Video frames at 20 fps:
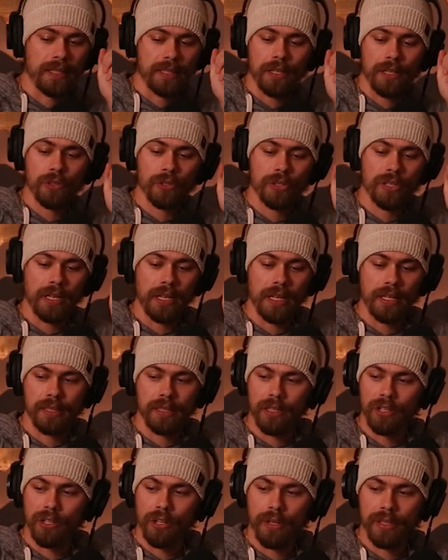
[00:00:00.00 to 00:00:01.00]
It's interesting.
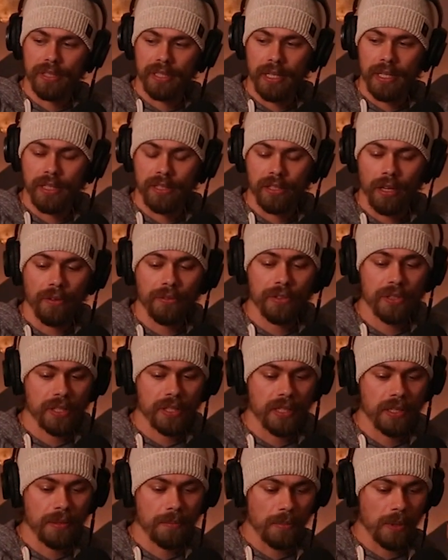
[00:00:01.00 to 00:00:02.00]
It's
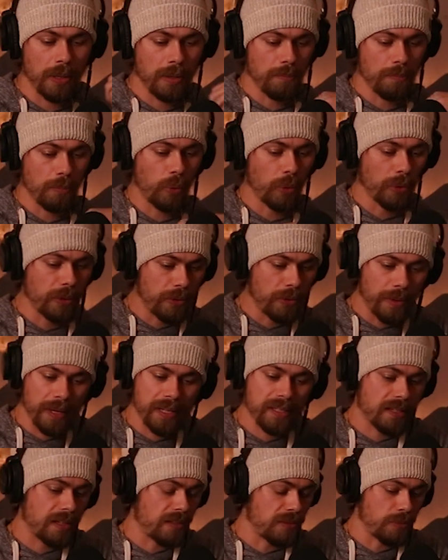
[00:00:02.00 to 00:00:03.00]
obviously more
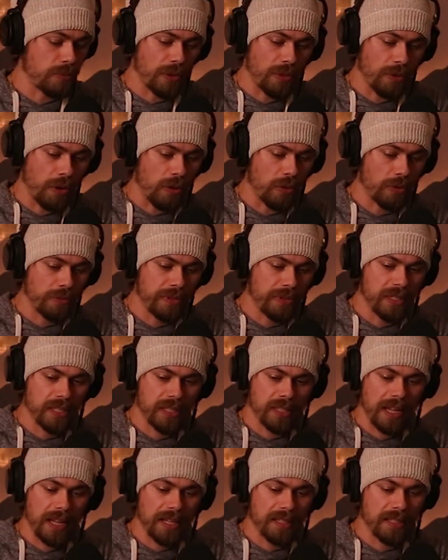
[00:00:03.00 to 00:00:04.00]
nuanced, as with all of these
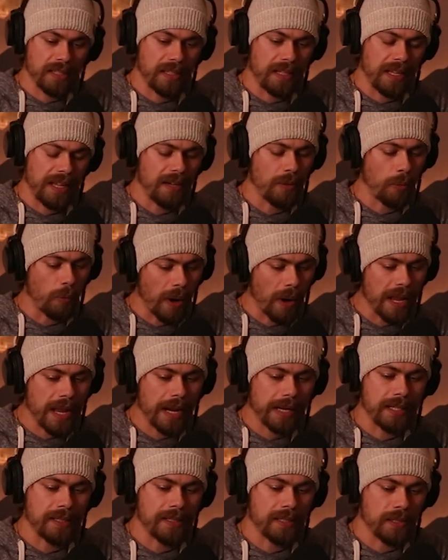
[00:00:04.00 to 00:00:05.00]
things. And in a way,
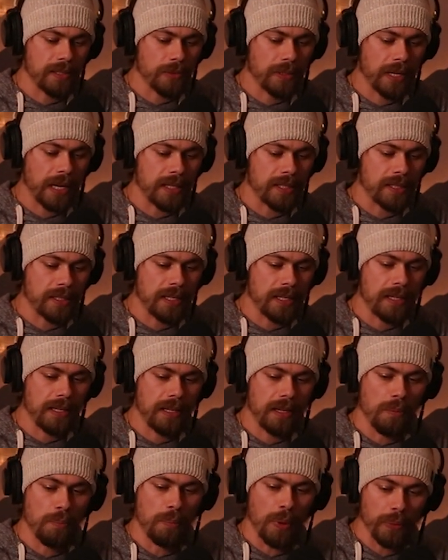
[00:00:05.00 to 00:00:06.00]
I can still kind of
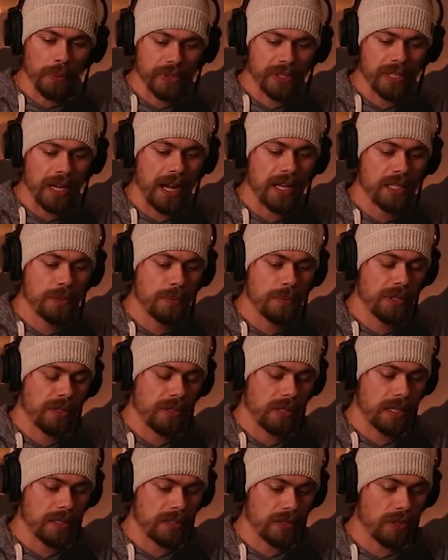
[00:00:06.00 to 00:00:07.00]
see both sides,
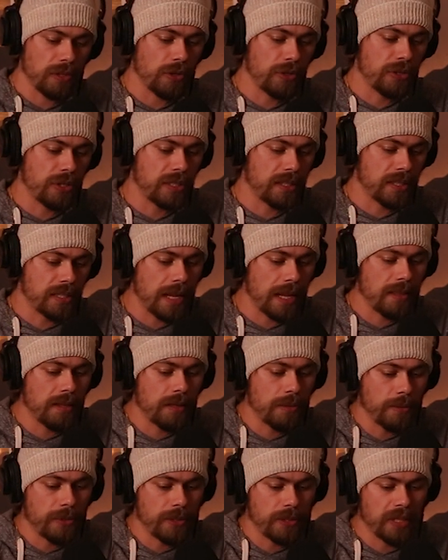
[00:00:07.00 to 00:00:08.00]
because, you could say that
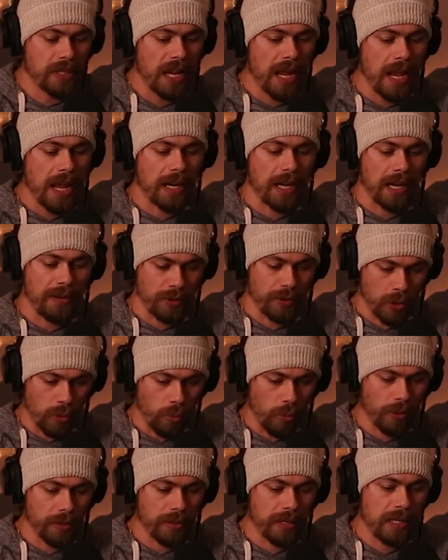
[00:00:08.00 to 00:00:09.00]
it was kind of a
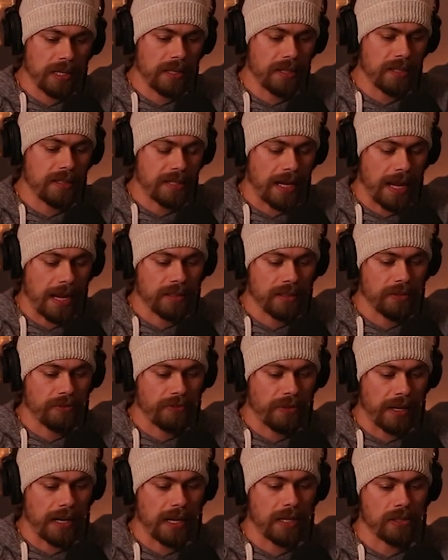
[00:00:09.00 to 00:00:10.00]
coordinated attack to
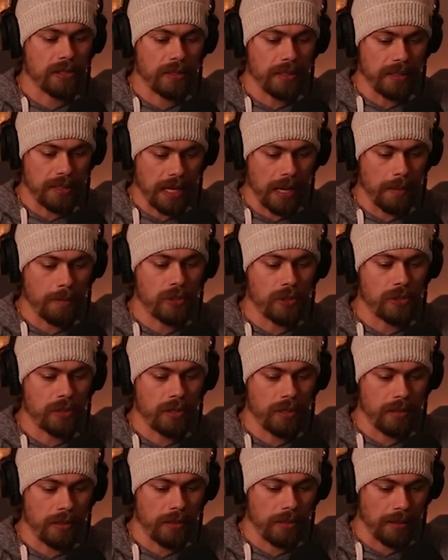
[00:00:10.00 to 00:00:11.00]
financially damage
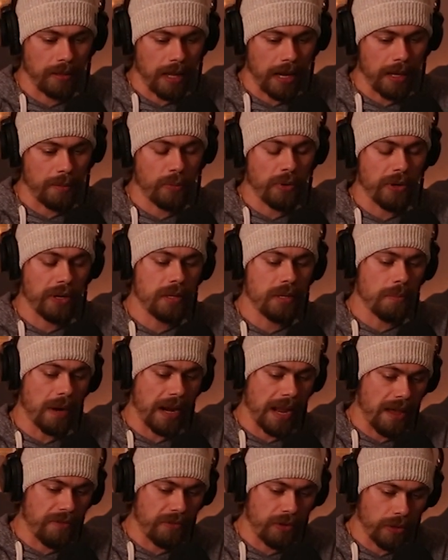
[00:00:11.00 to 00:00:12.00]
the library
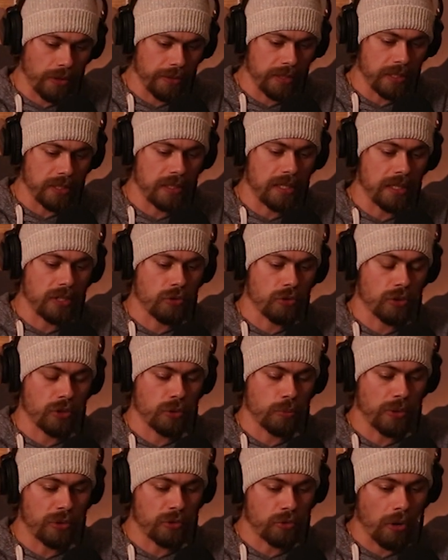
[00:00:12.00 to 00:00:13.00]
by having all these
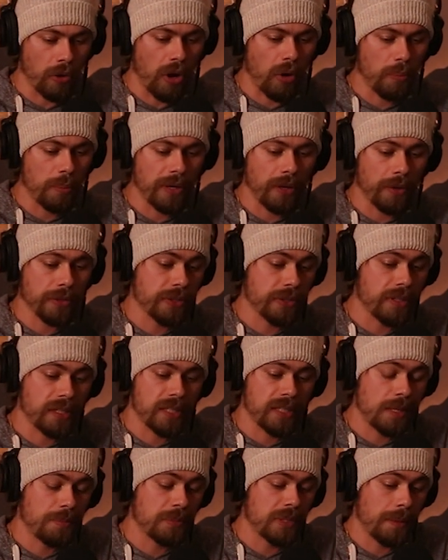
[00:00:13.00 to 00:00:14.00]
districts withdraw. But also at the
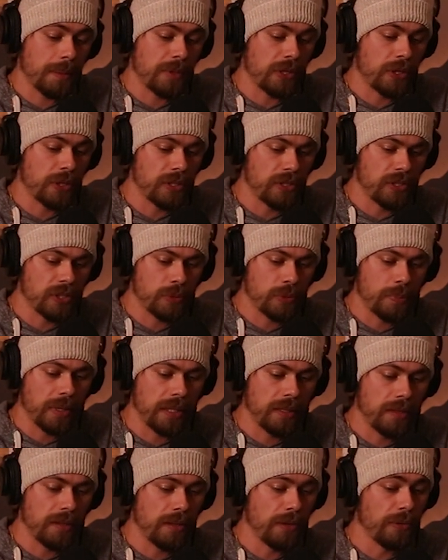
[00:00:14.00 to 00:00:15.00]
same time, it could have just
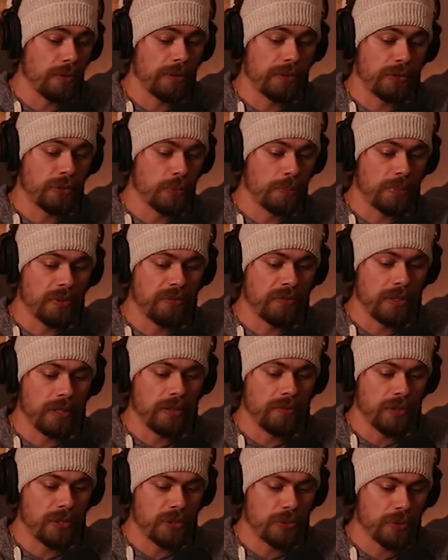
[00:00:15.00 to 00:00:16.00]
been that there were a group of
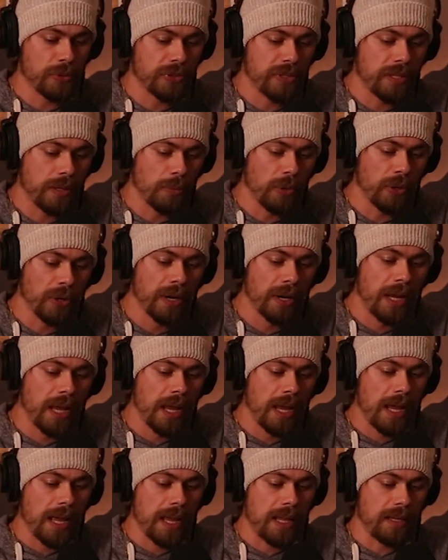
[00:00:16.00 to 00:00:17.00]
individuals that were
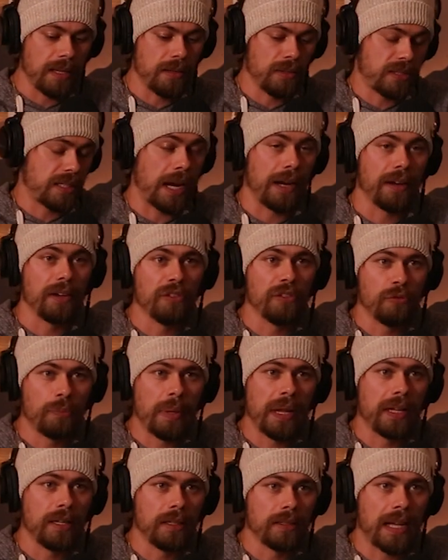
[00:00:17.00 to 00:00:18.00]
tired of
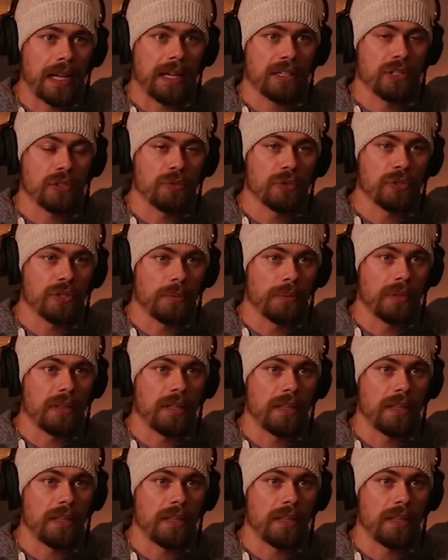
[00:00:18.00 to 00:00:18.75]
paying taxes for something